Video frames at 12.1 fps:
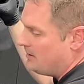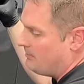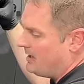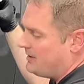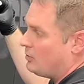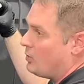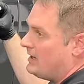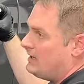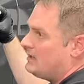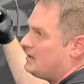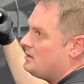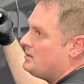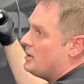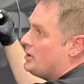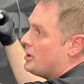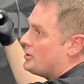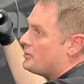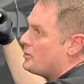By the way,
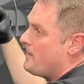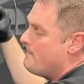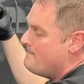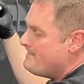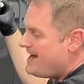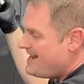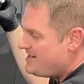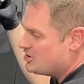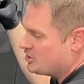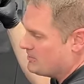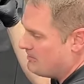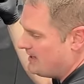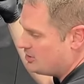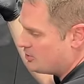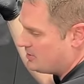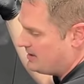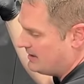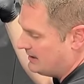another major,
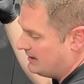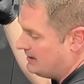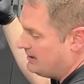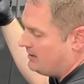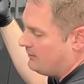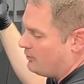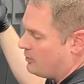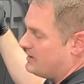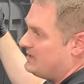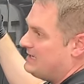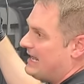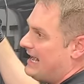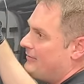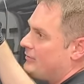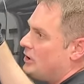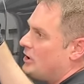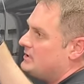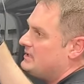major thing for the
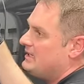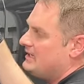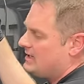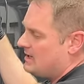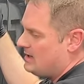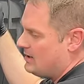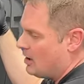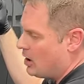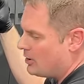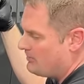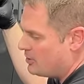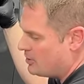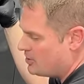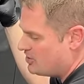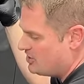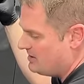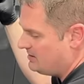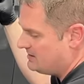AvalonKing Armor
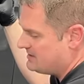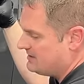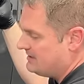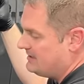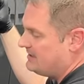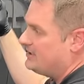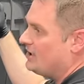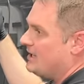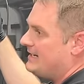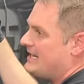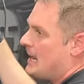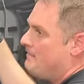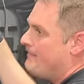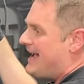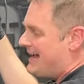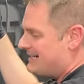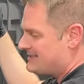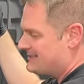Shield 9
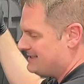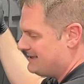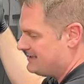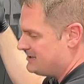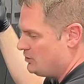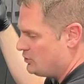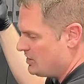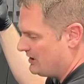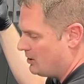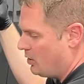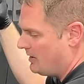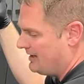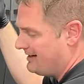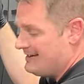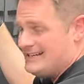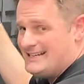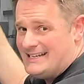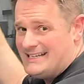Max, this new gen coating,
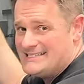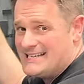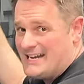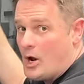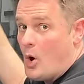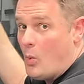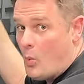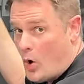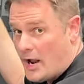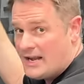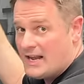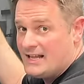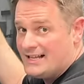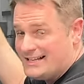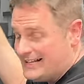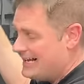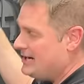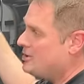it's a one
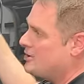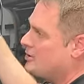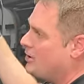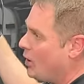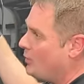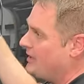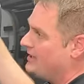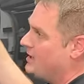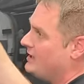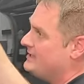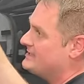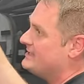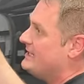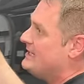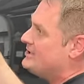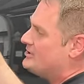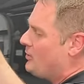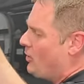layer coating, guys.
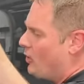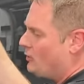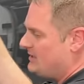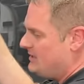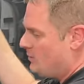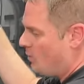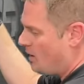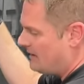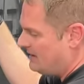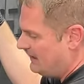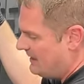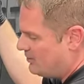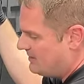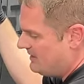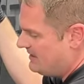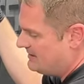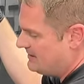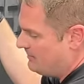So only one layer
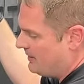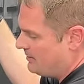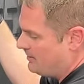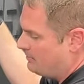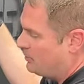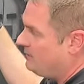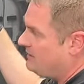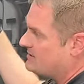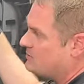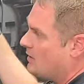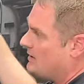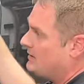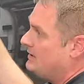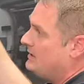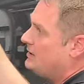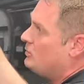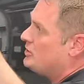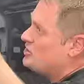needed compared to the previous one,
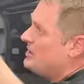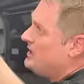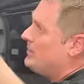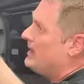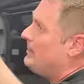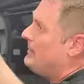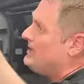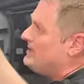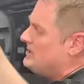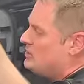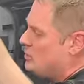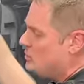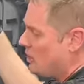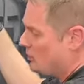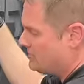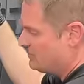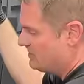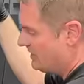which they recommended two
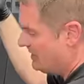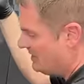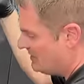coats.